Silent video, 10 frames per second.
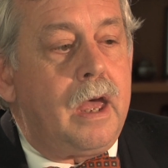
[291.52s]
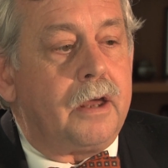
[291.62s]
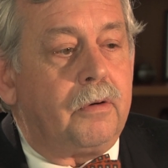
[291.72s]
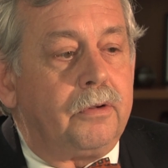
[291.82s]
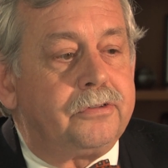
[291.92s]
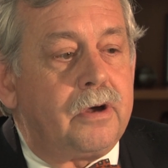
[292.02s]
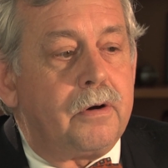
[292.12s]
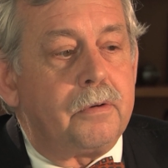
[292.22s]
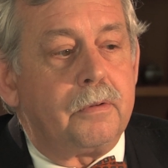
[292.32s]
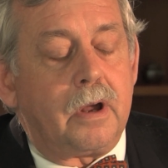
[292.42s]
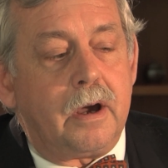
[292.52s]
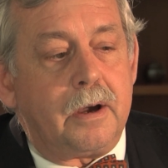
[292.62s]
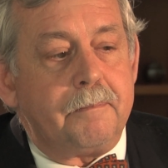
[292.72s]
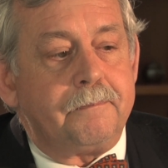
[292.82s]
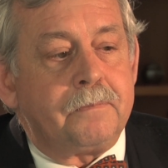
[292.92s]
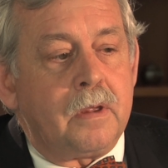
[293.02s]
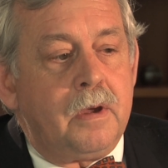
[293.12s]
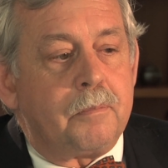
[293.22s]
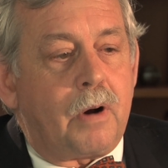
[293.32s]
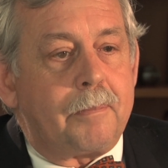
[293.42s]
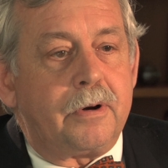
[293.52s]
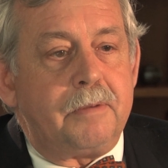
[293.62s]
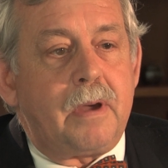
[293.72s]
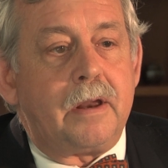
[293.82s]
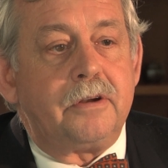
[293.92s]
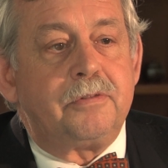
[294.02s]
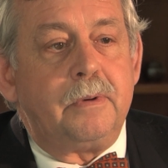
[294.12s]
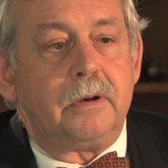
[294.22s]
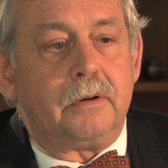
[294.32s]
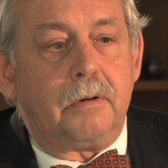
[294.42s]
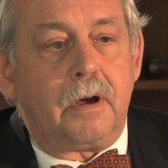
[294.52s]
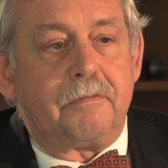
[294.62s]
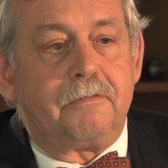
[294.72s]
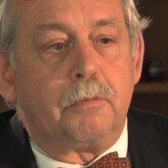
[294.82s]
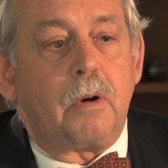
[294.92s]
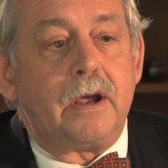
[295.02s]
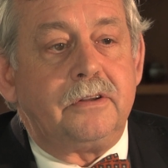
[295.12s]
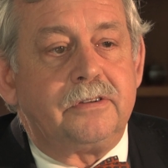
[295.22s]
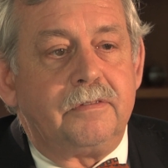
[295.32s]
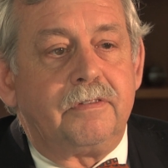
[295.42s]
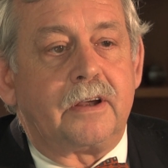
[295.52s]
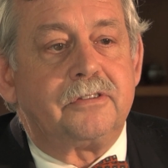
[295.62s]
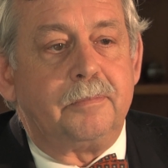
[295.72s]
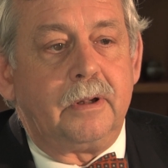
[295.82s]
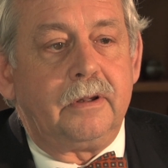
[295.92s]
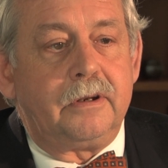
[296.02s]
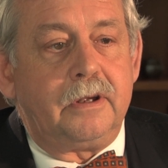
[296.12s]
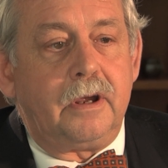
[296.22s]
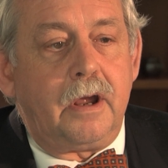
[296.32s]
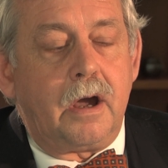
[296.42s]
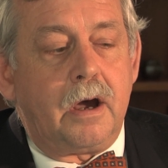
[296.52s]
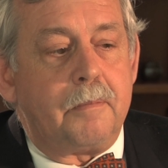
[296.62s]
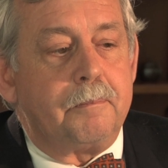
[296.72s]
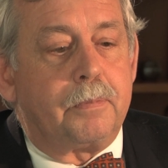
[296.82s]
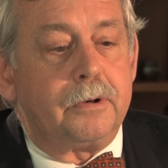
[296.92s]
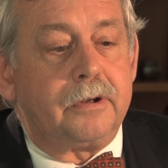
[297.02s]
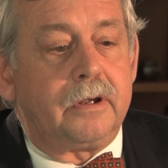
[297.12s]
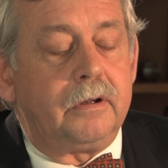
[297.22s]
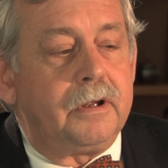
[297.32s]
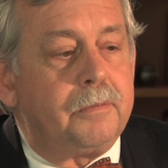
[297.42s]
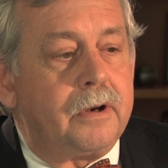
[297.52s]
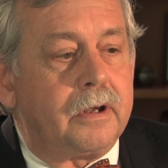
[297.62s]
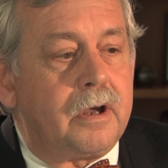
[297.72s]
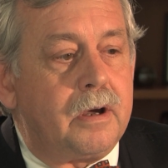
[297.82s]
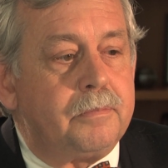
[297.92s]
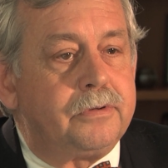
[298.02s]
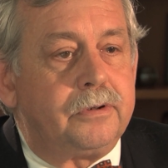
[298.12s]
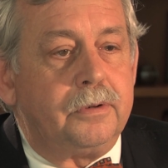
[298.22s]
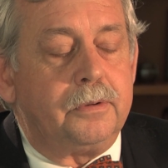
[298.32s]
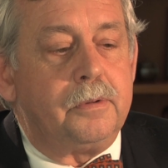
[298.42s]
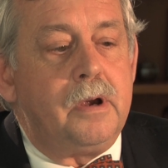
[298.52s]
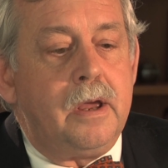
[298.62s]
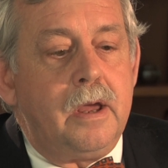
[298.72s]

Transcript: and also property management rights and flexibility, particularly when it comes to